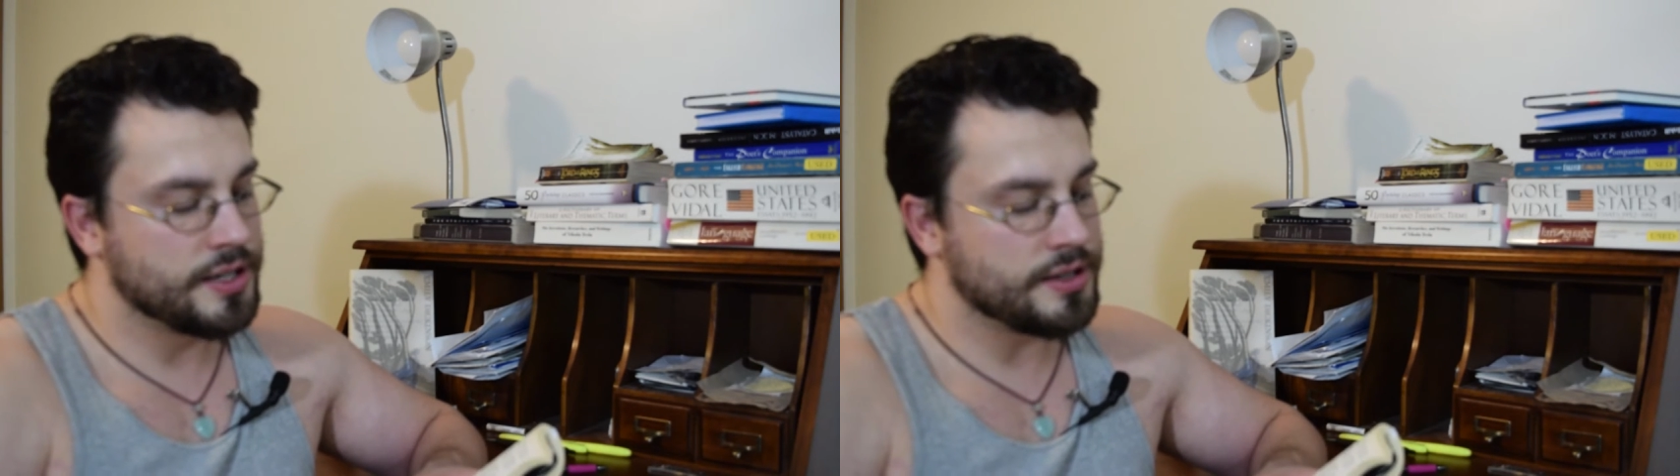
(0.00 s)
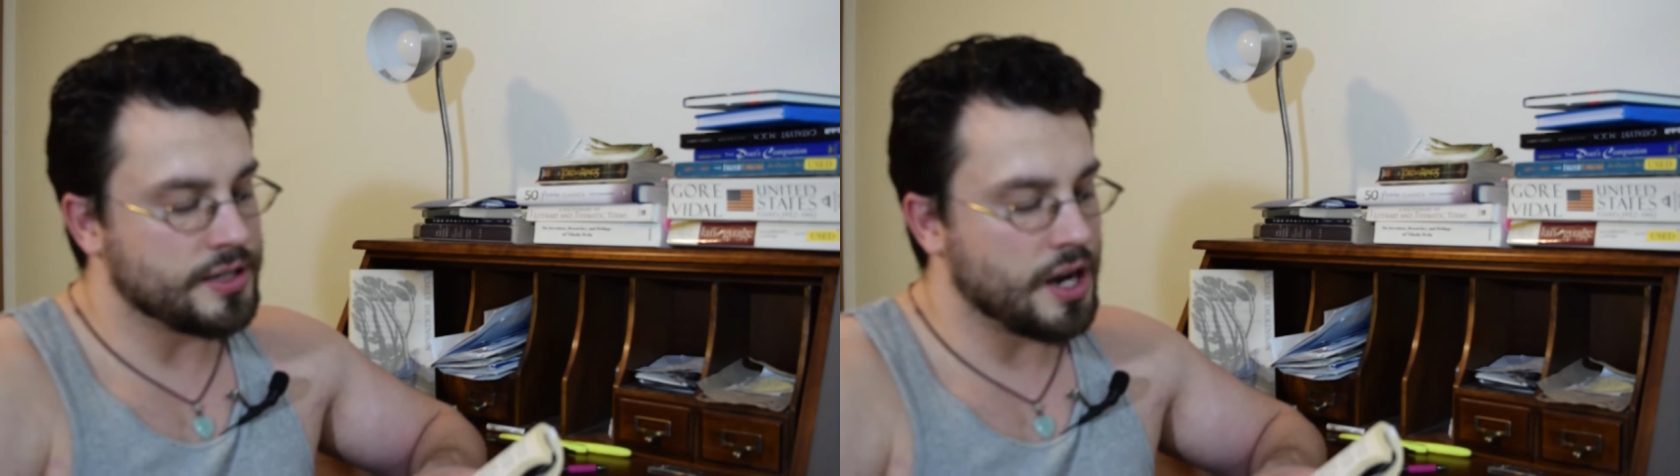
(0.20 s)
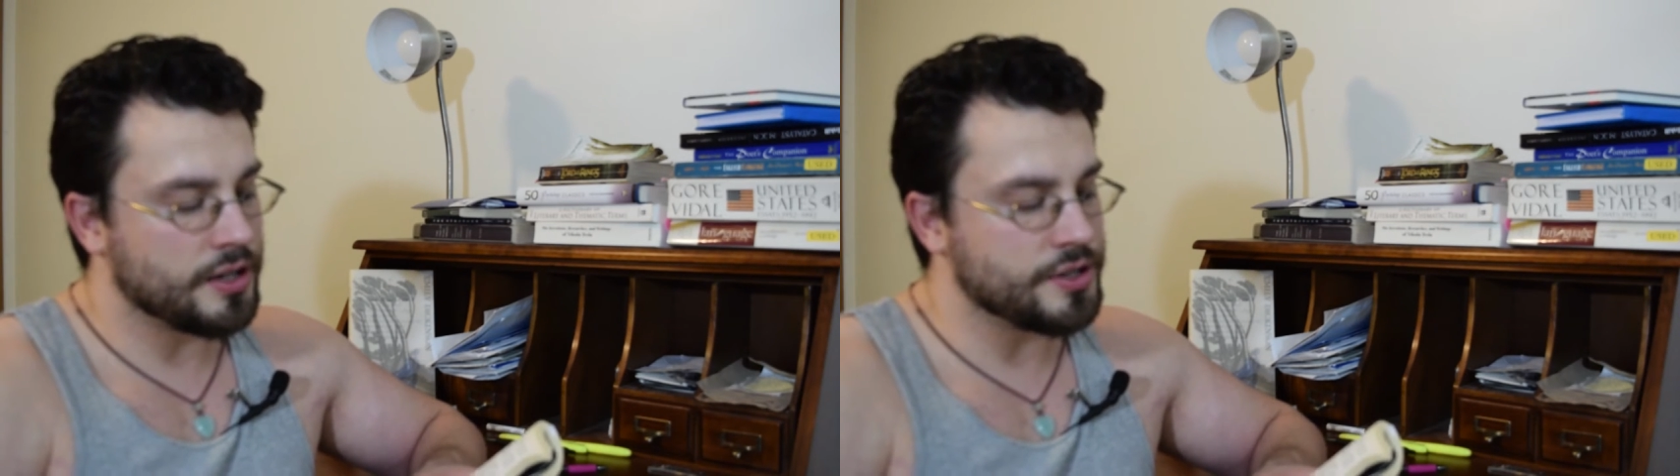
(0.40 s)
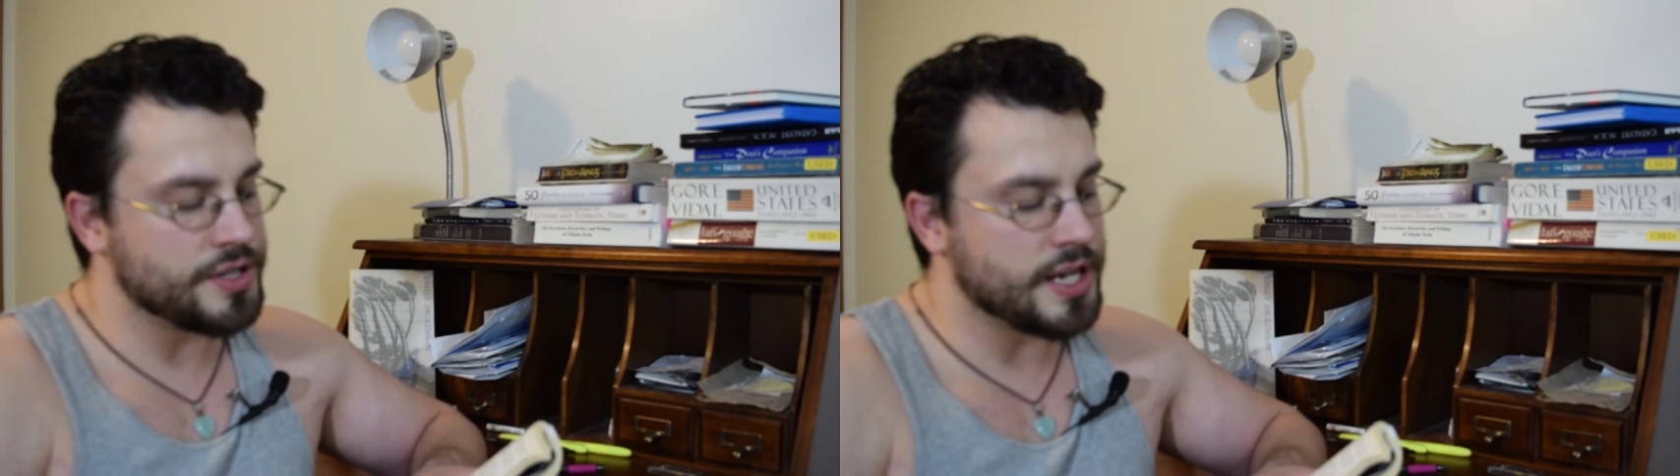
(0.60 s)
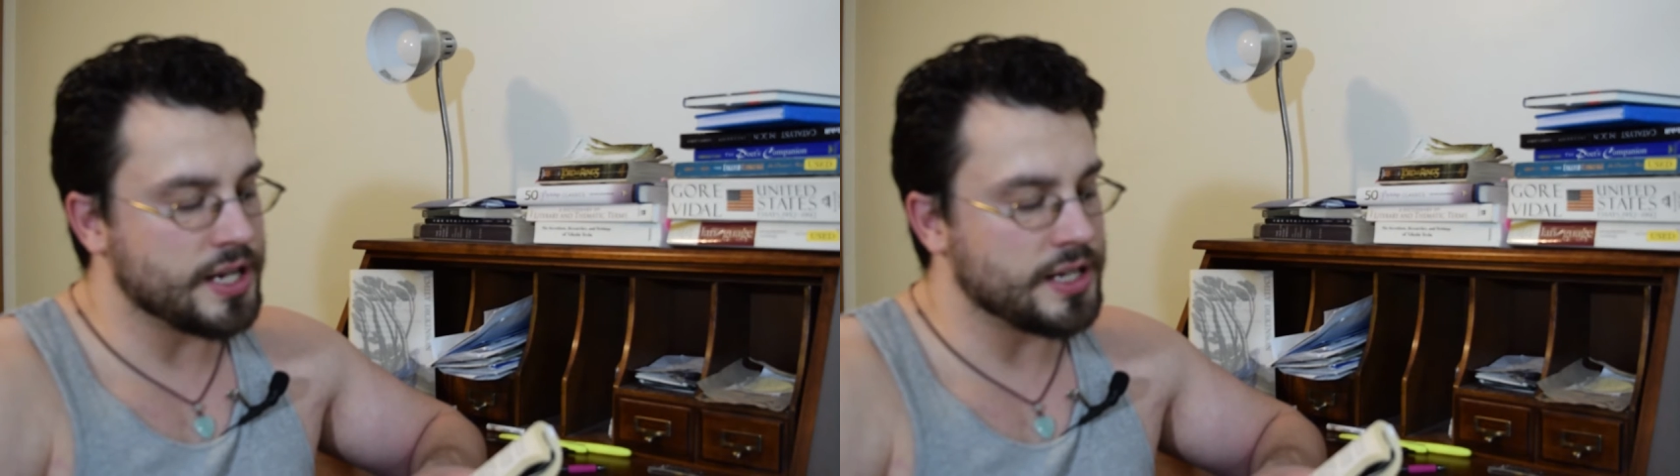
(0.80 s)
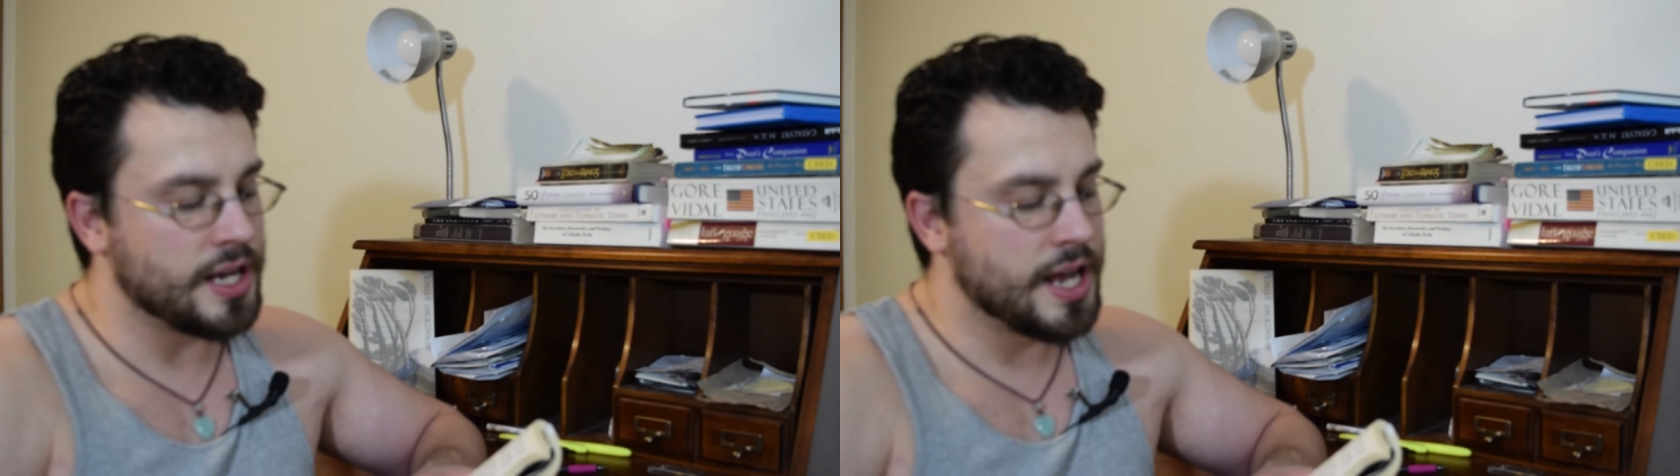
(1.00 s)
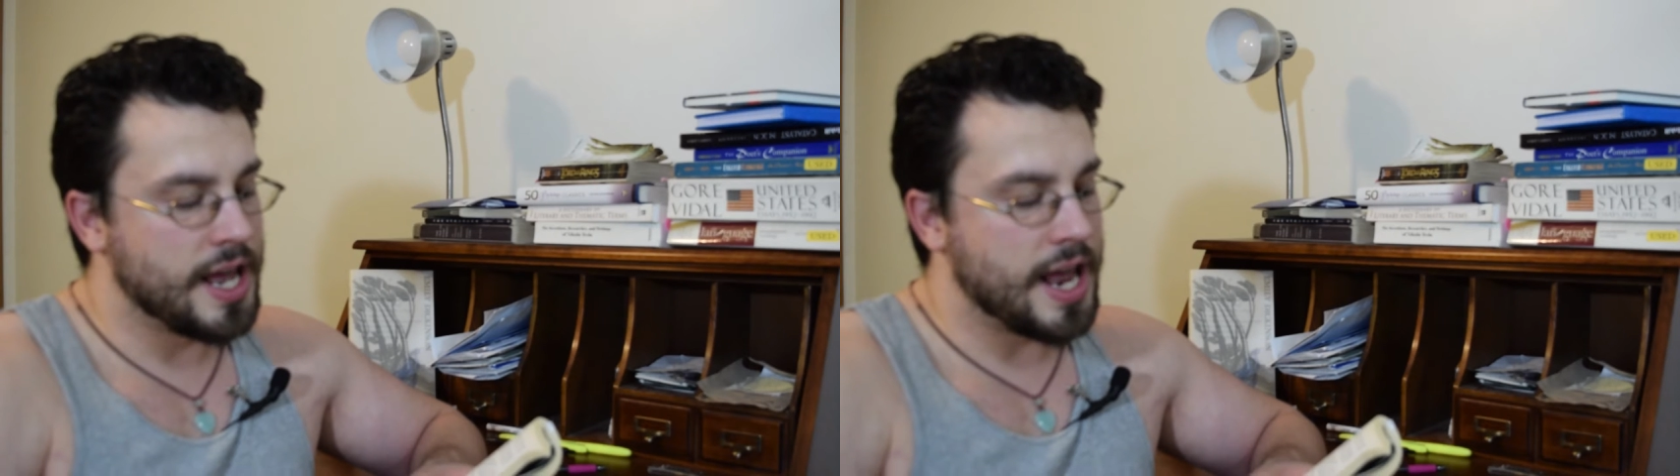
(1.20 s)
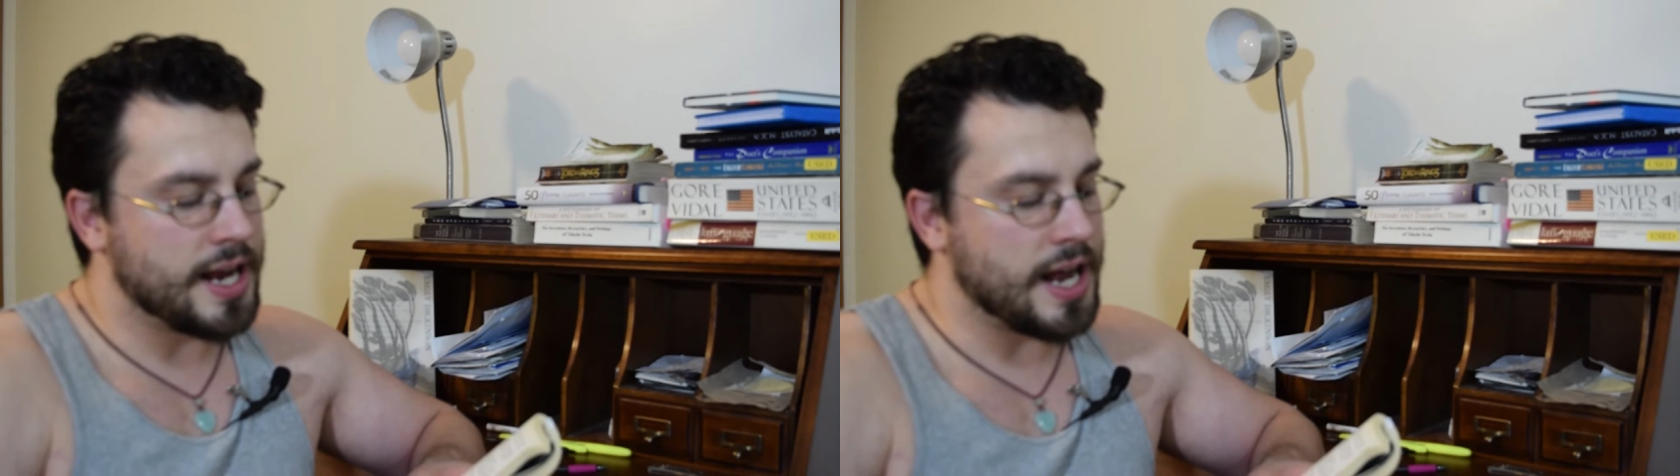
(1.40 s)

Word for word: The doctor said, and